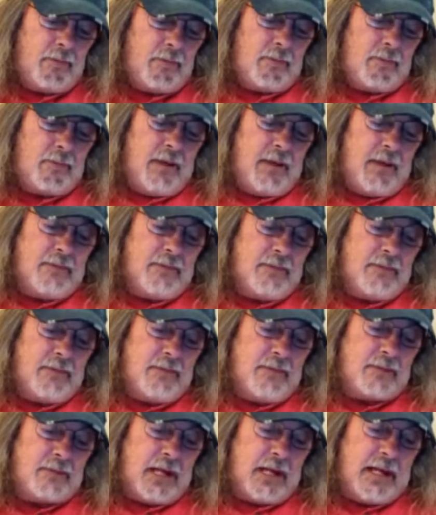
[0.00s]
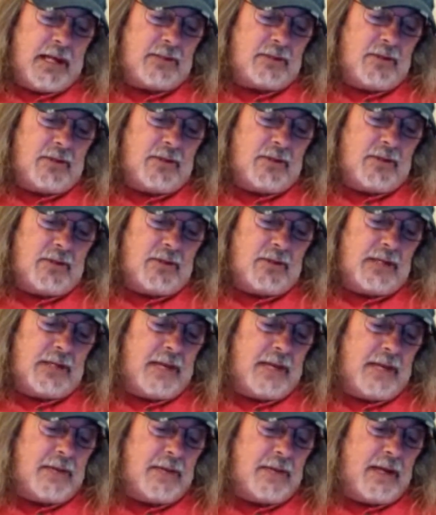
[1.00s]
I'm sad. Tony Damien, I
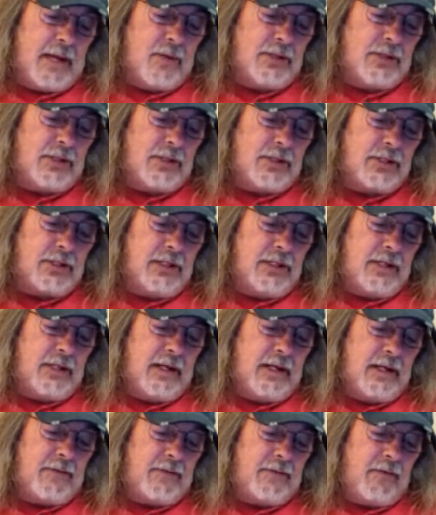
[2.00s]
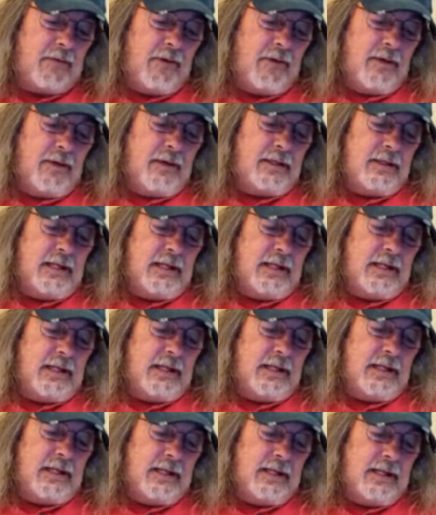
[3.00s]
wasn't good enough to get
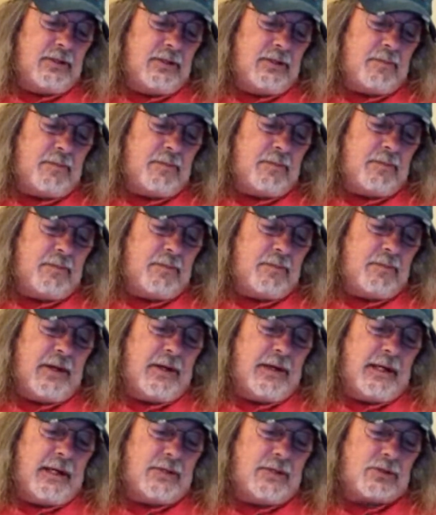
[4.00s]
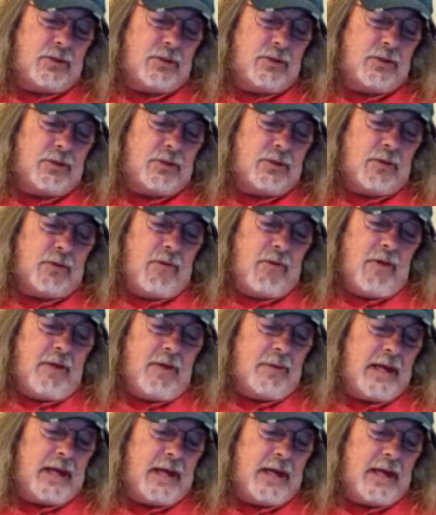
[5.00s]
into marionette school, but
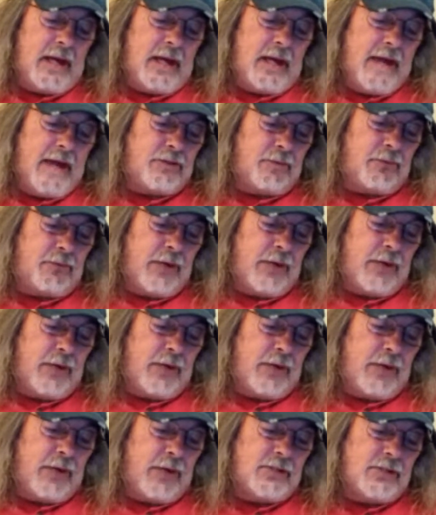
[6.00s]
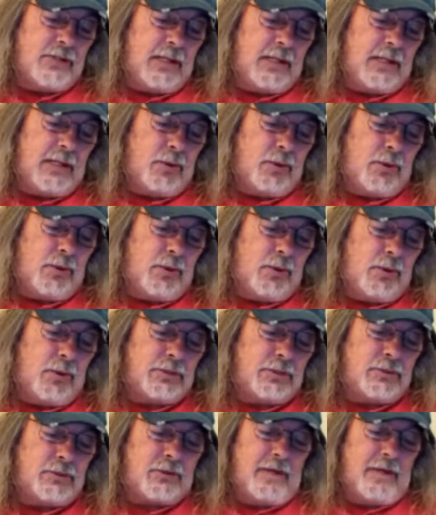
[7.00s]
I have some friends that can pull some
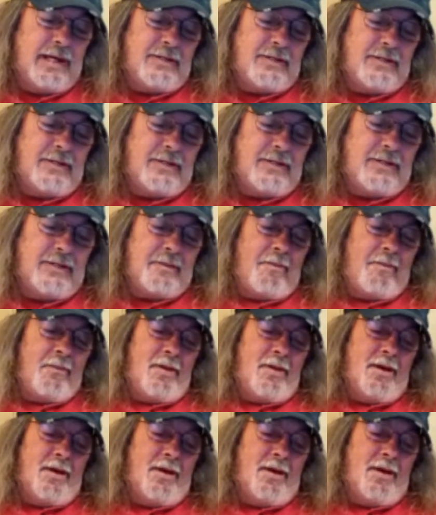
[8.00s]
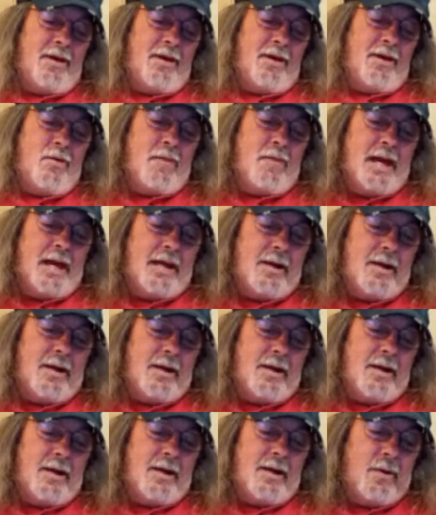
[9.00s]
strings. Oh my
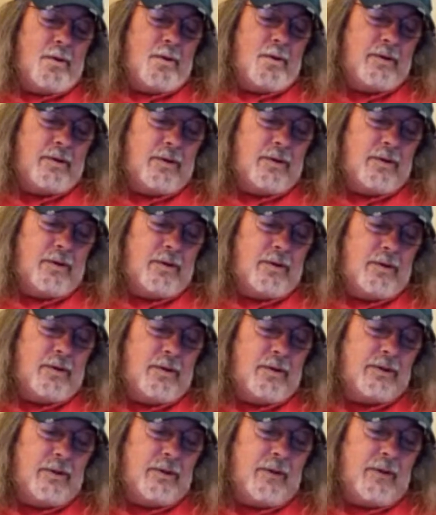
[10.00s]
Lord, Lord, Lord.